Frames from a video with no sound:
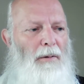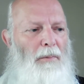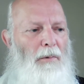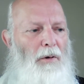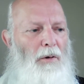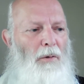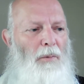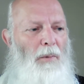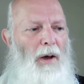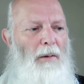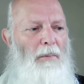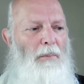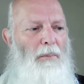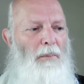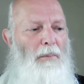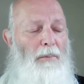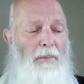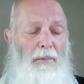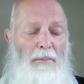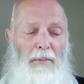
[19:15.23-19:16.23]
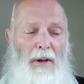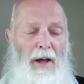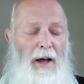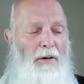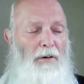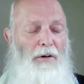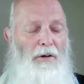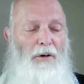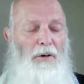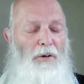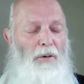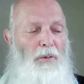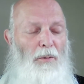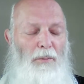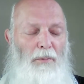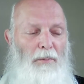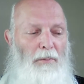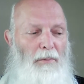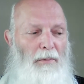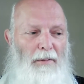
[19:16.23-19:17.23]
You might, how do you
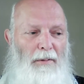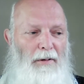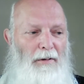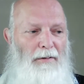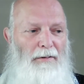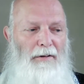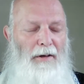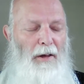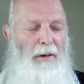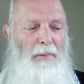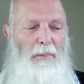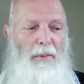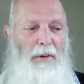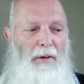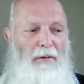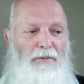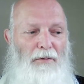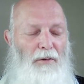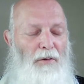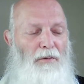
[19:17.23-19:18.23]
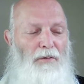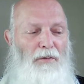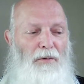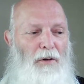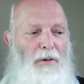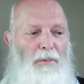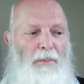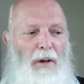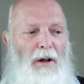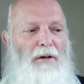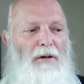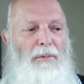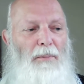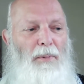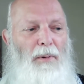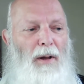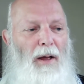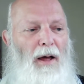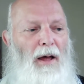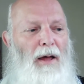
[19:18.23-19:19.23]
say be fruitful and
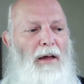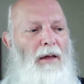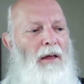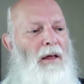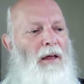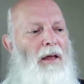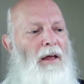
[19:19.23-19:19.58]
multiply